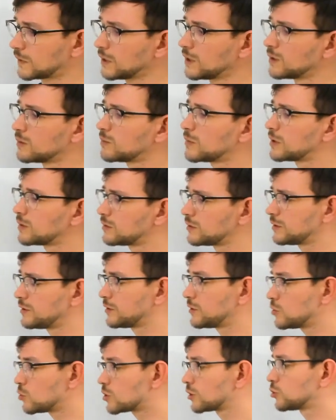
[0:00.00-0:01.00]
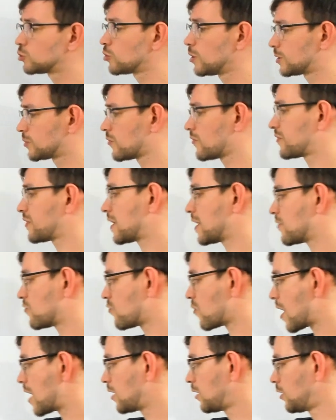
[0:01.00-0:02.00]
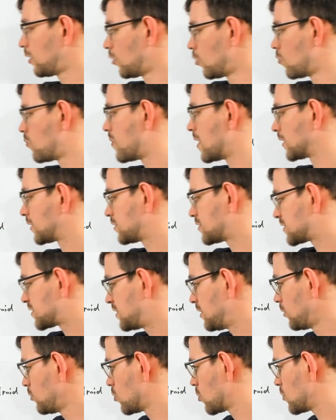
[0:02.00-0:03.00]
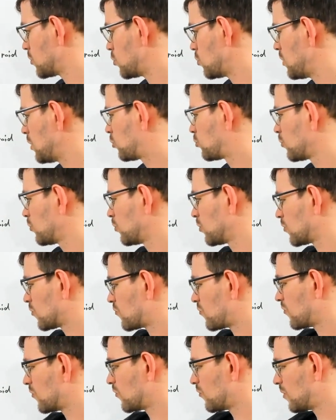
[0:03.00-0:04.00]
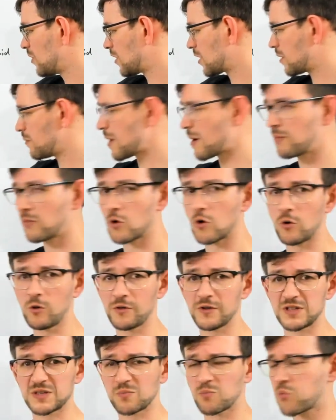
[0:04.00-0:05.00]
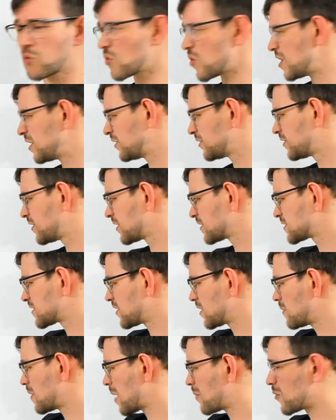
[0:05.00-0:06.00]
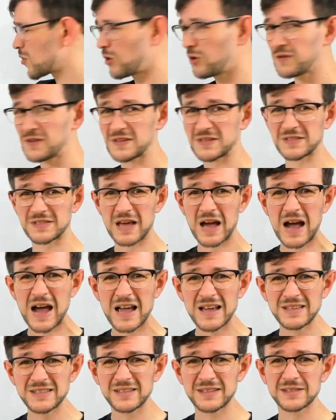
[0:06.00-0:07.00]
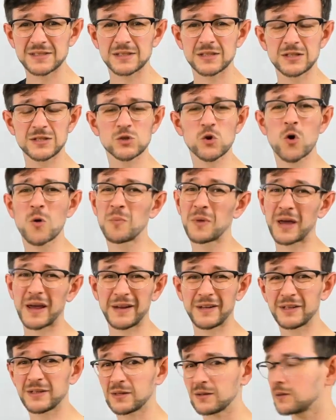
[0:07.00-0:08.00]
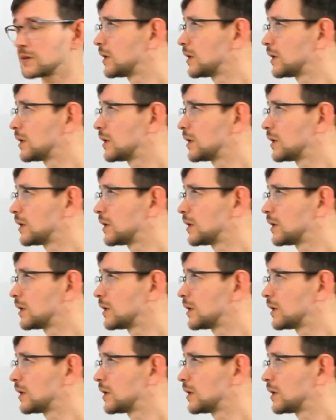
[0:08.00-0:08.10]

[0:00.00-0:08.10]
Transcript: You can do it with while loop, but still you need to remember all these pointers and remember all these sizes. It's too complicated.